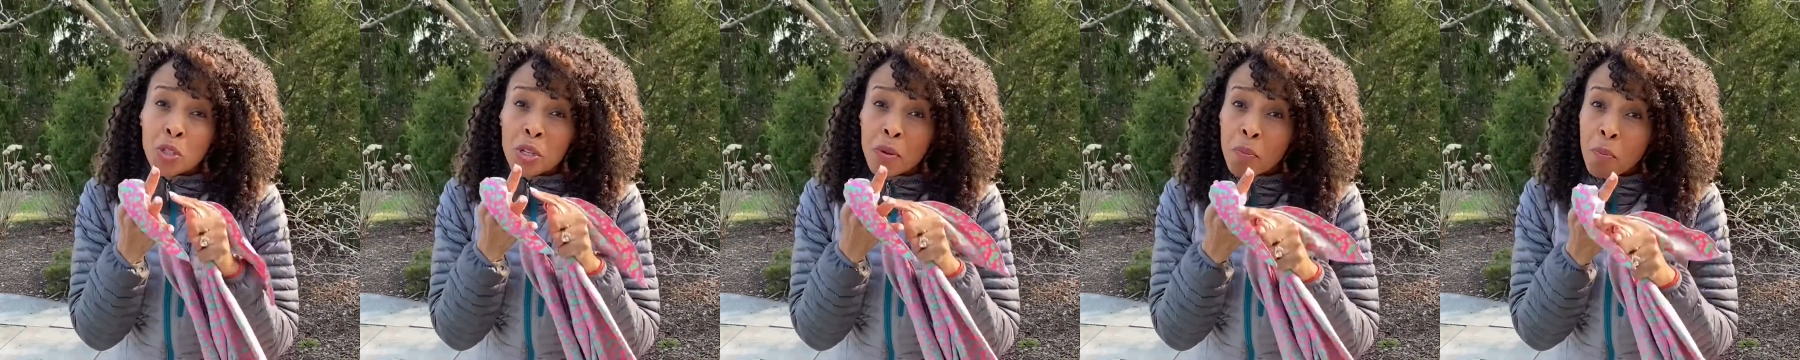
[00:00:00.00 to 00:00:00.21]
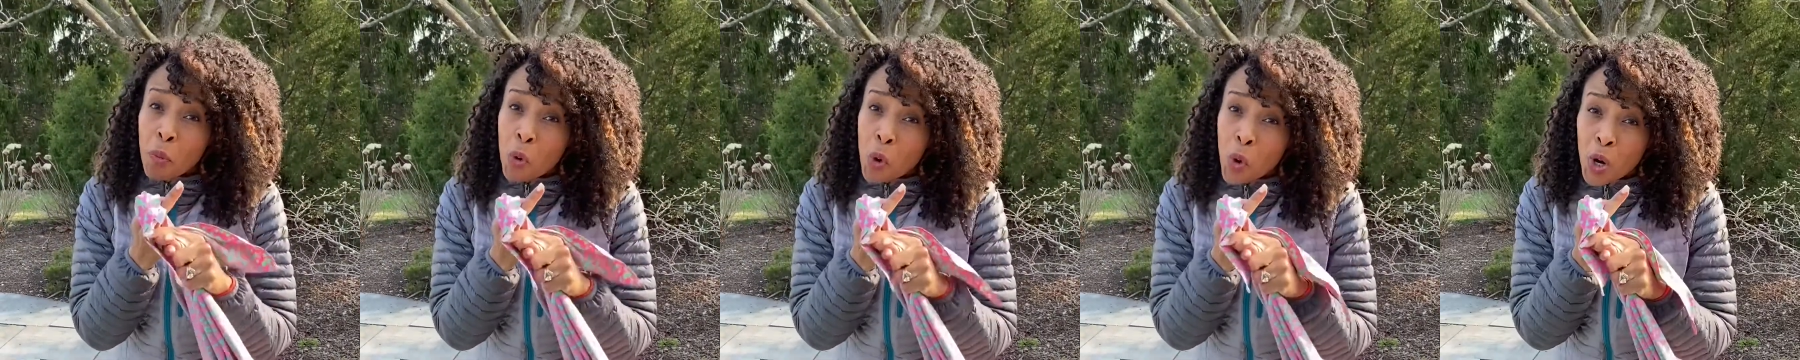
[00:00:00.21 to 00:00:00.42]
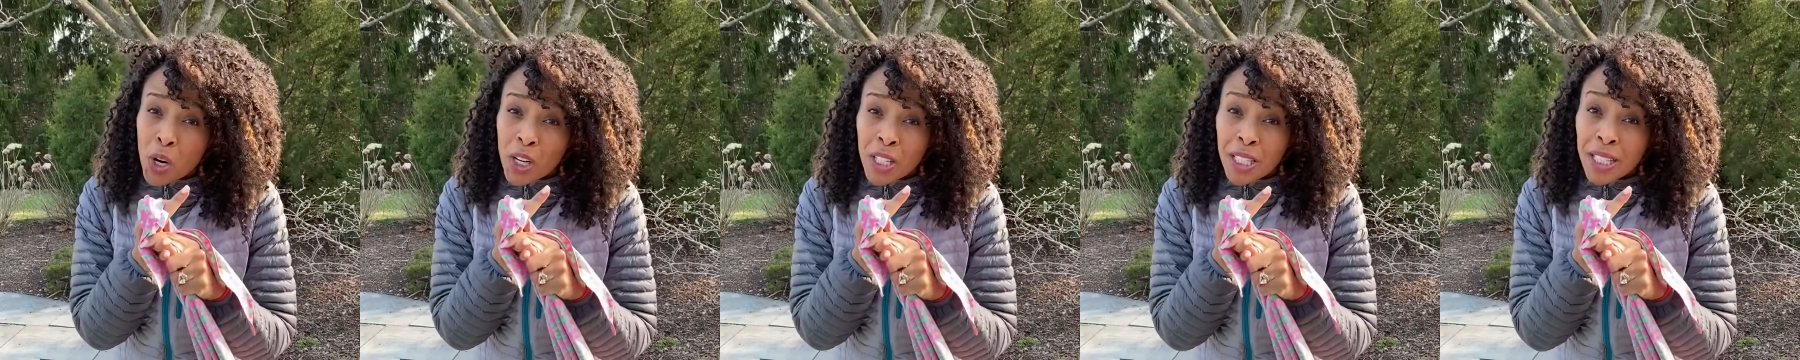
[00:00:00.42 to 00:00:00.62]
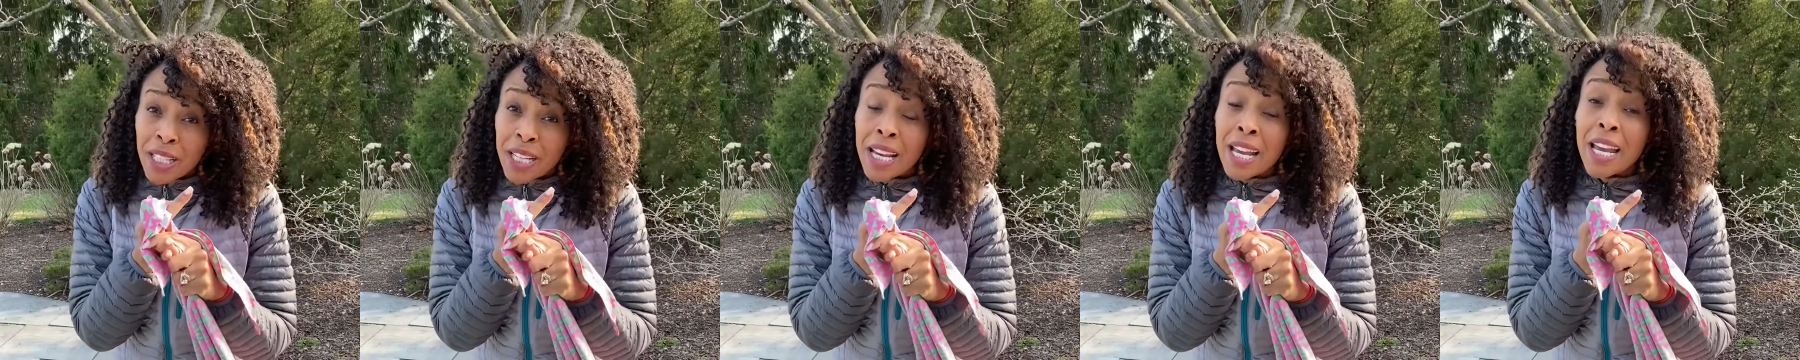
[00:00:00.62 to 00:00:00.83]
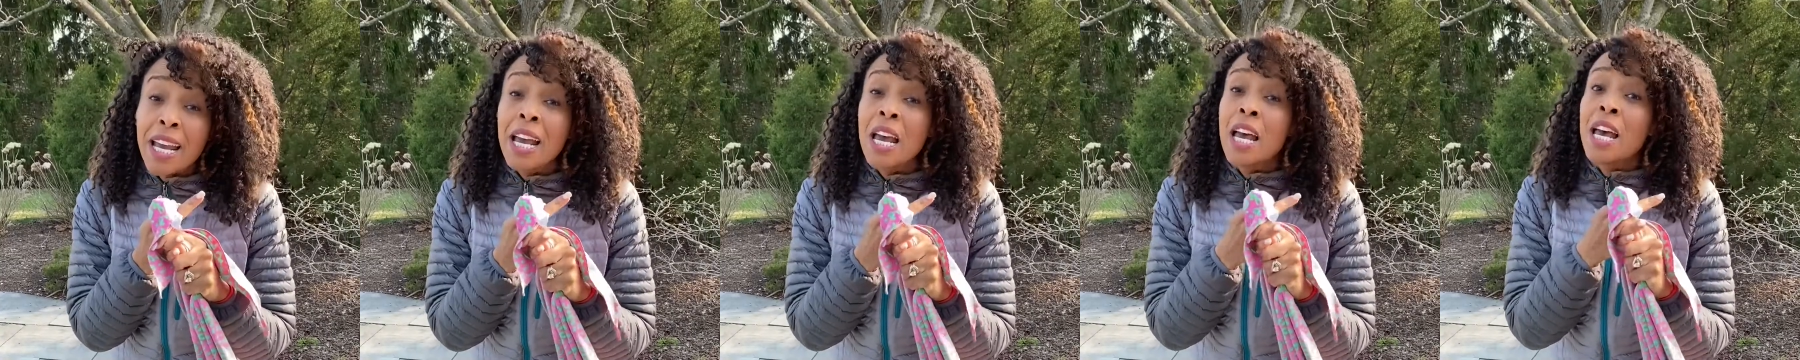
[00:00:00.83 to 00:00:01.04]

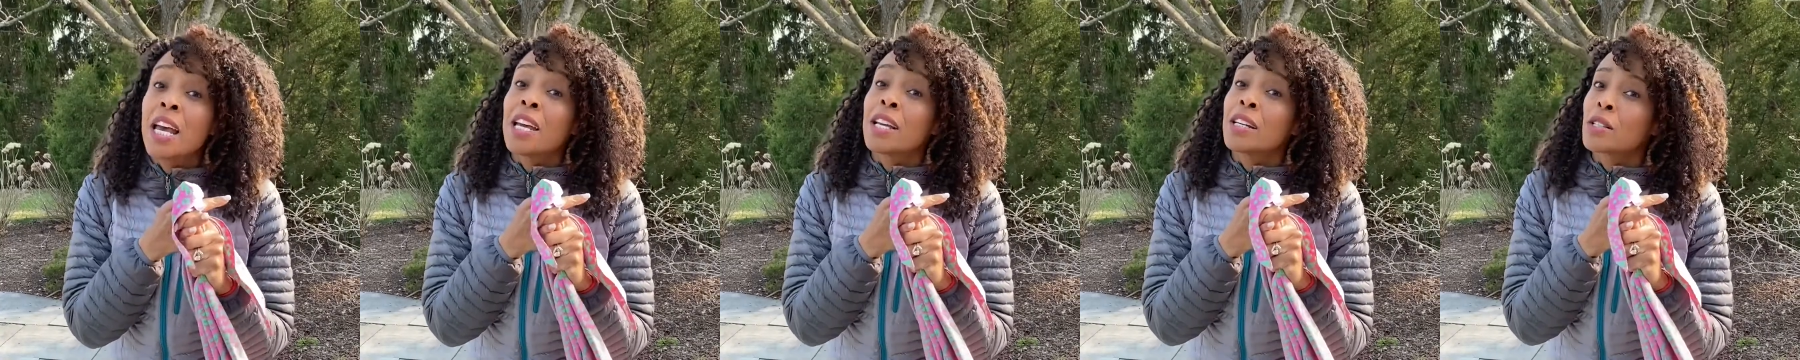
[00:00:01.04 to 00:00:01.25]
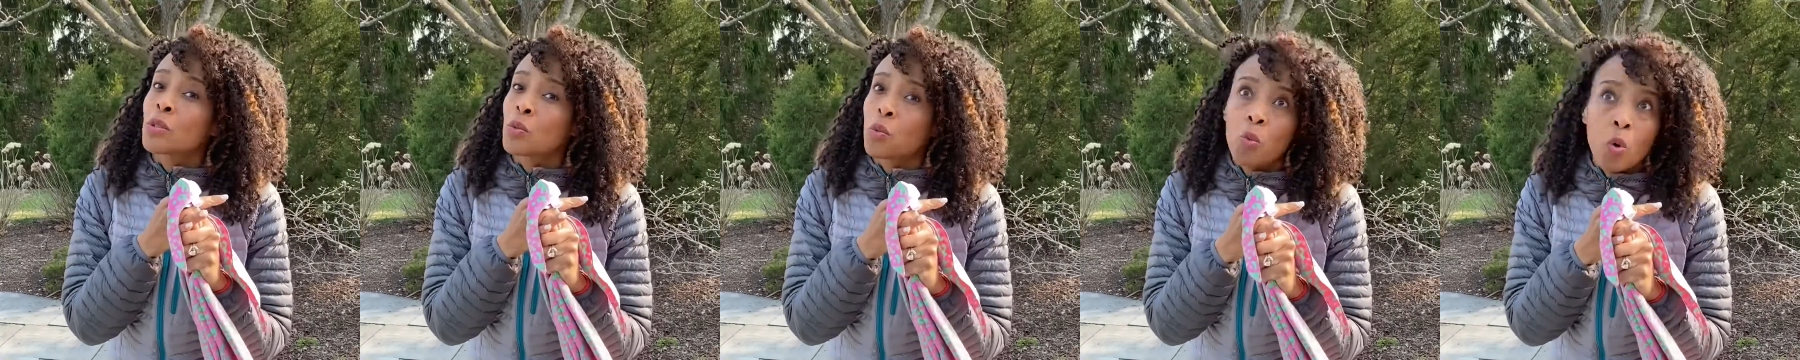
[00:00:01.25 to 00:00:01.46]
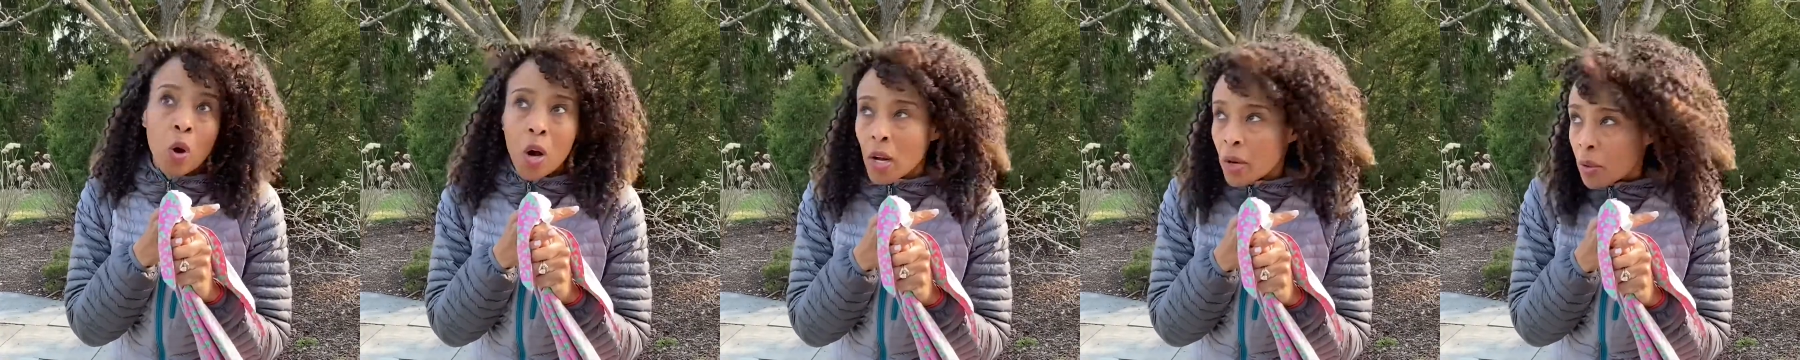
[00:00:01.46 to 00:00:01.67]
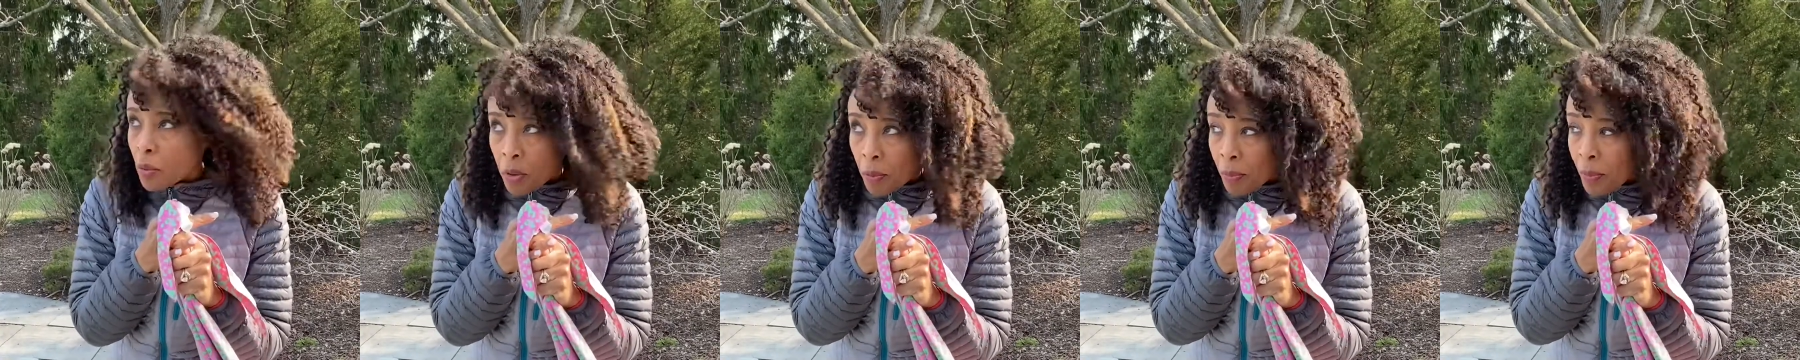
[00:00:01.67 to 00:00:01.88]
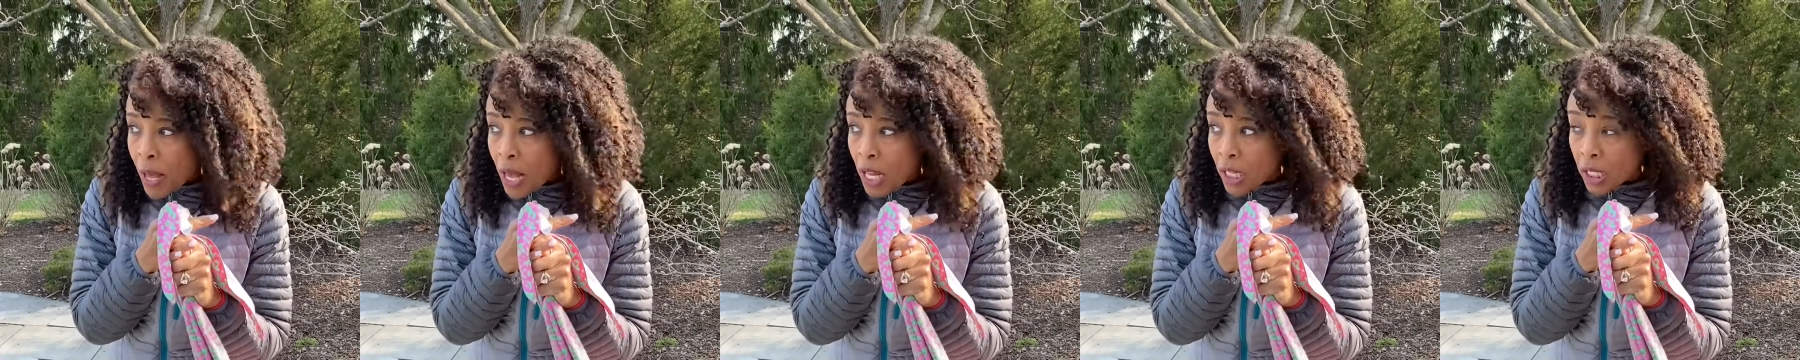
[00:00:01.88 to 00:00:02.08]
importantly, it's water
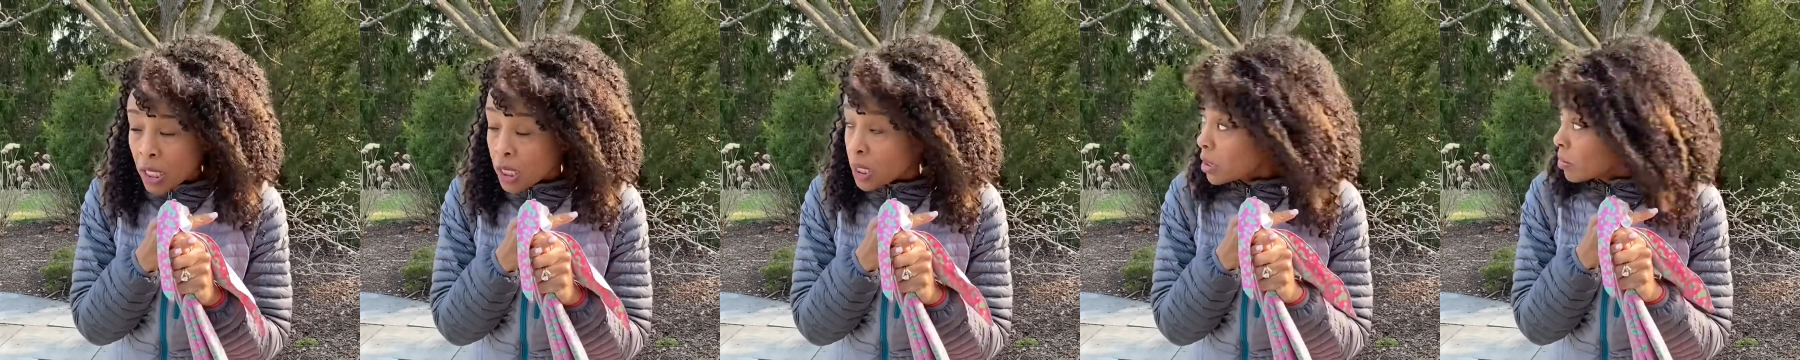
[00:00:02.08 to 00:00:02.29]
repellent.